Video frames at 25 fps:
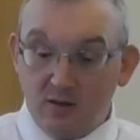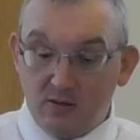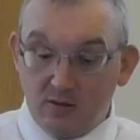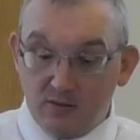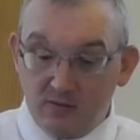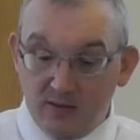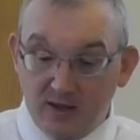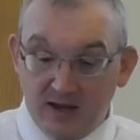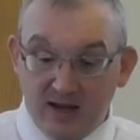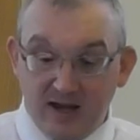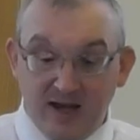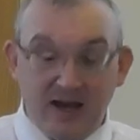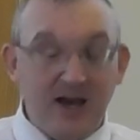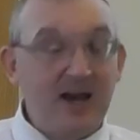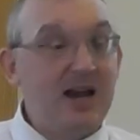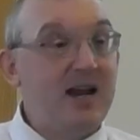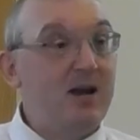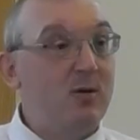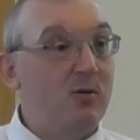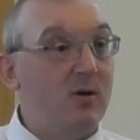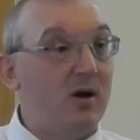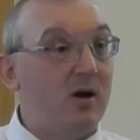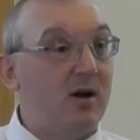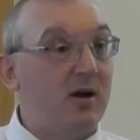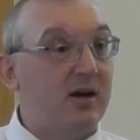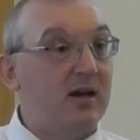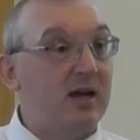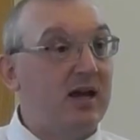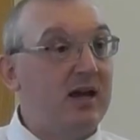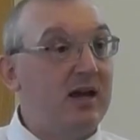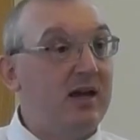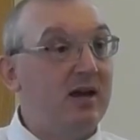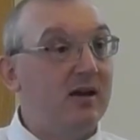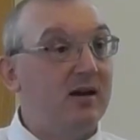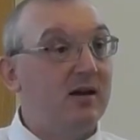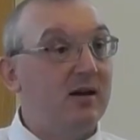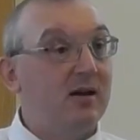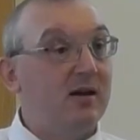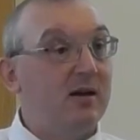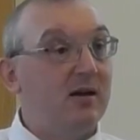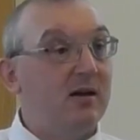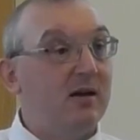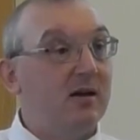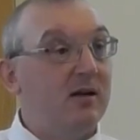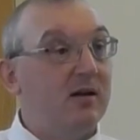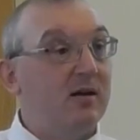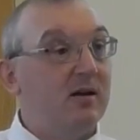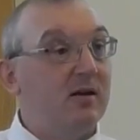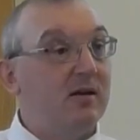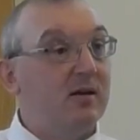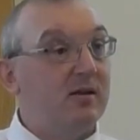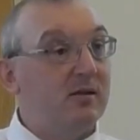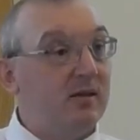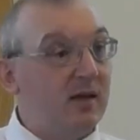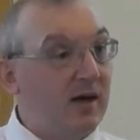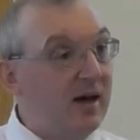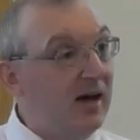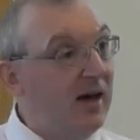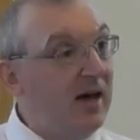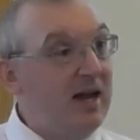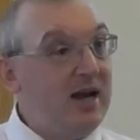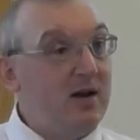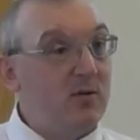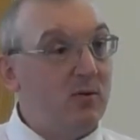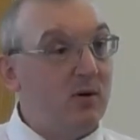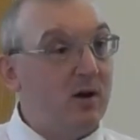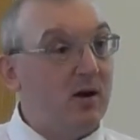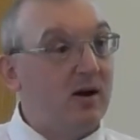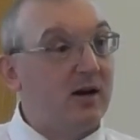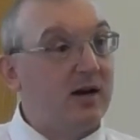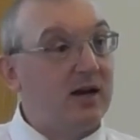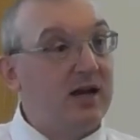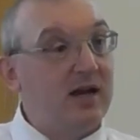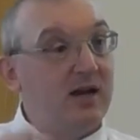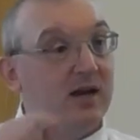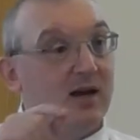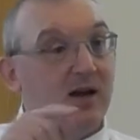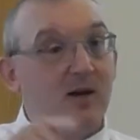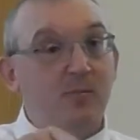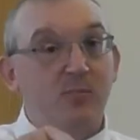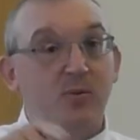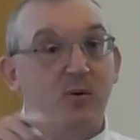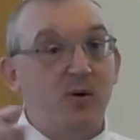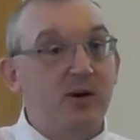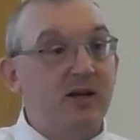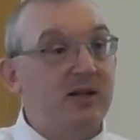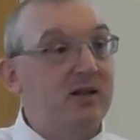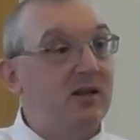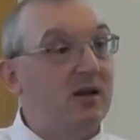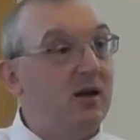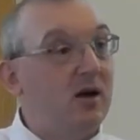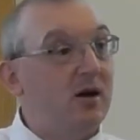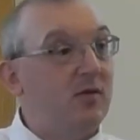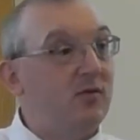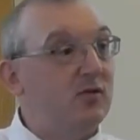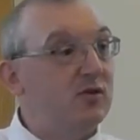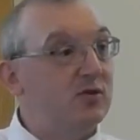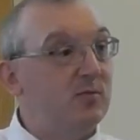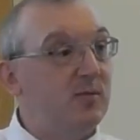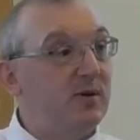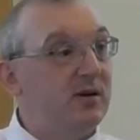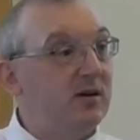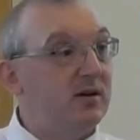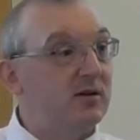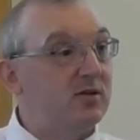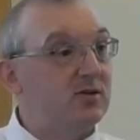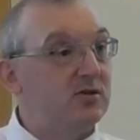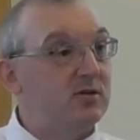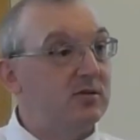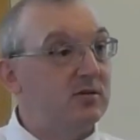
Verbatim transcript: the hierarchy the hierarchy appoint the office bearers,